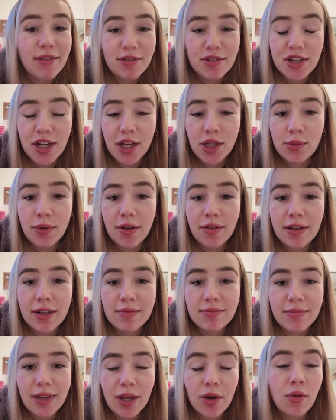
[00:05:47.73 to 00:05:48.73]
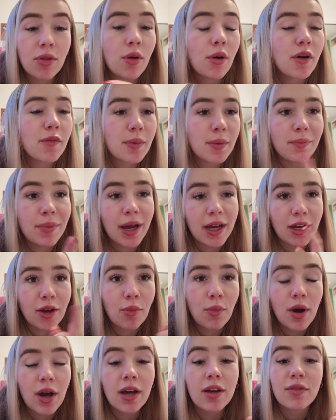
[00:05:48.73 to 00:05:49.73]
January, and although I've been back at
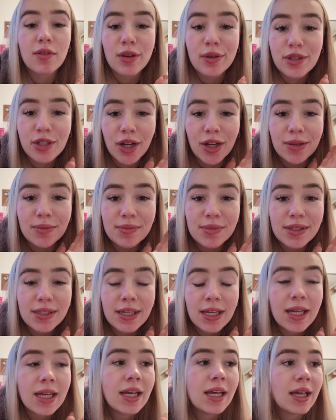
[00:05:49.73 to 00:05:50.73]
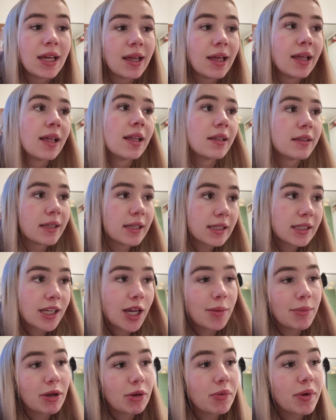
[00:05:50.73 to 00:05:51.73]
work a few times, this
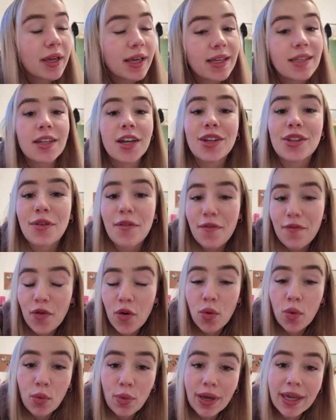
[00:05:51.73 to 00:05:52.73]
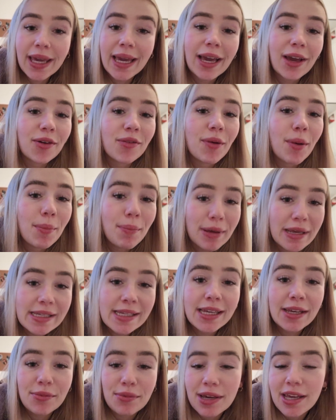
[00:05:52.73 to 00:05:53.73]
coming week is like the full week of a
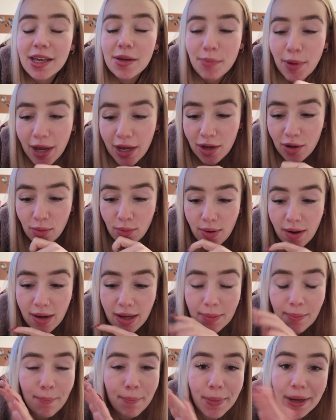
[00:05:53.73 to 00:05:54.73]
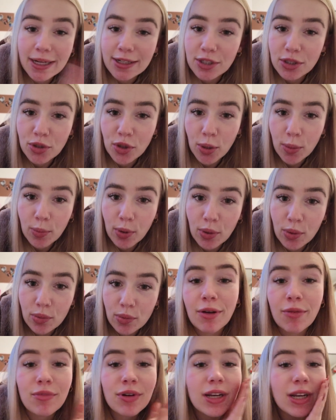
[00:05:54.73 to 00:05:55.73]
busy week back at work and back to normal.
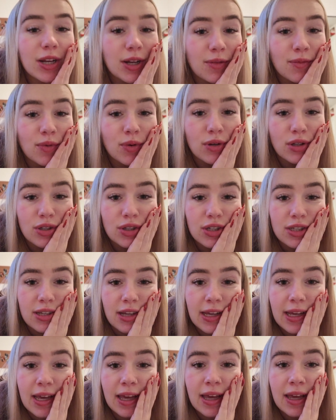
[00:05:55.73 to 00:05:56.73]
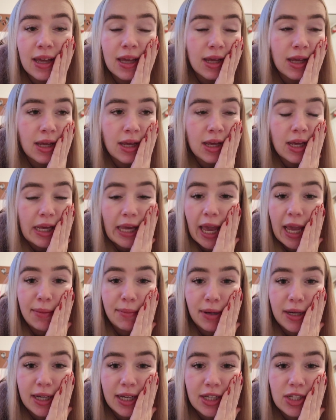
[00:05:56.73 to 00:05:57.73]
I'm really looking forward to just like getting
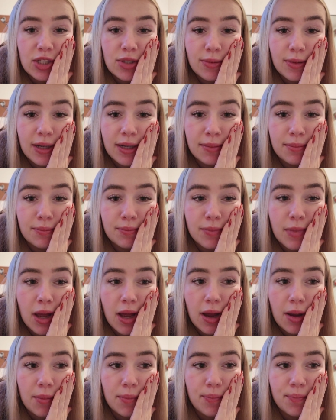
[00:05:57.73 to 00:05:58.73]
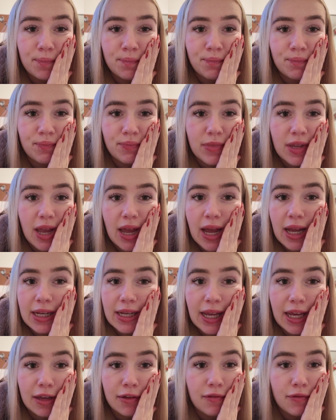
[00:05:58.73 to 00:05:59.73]
back into it and
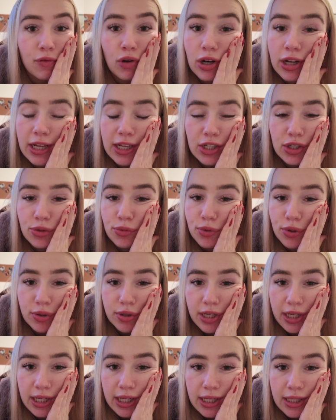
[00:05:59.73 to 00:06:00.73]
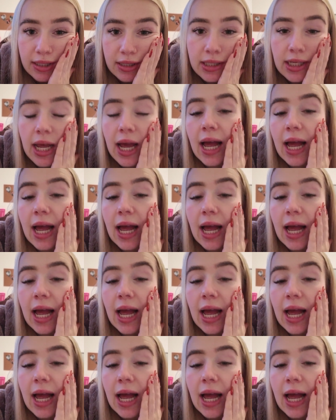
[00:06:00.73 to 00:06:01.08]
getting fully into routine.